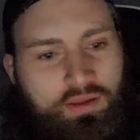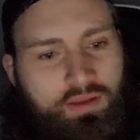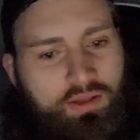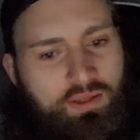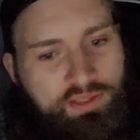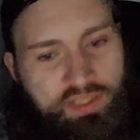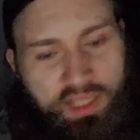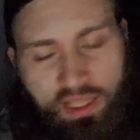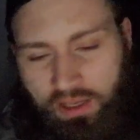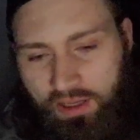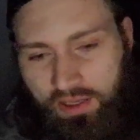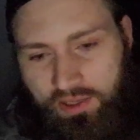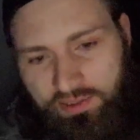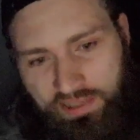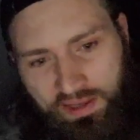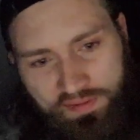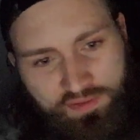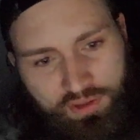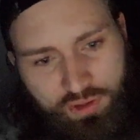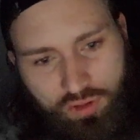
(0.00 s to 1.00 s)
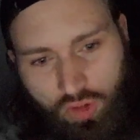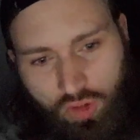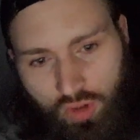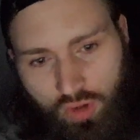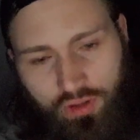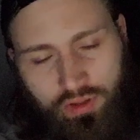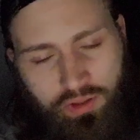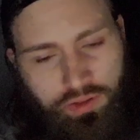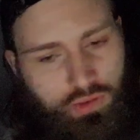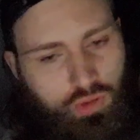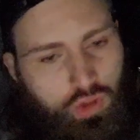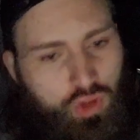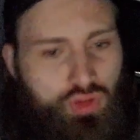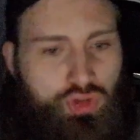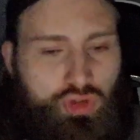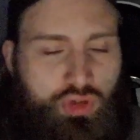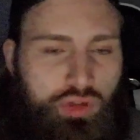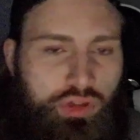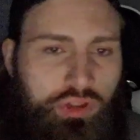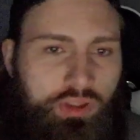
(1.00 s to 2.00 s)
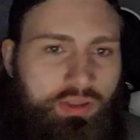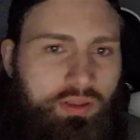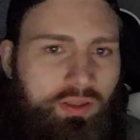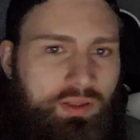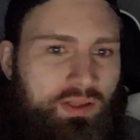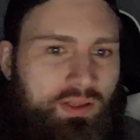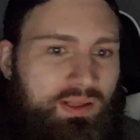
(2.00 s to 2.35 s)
Devin Clark looked good.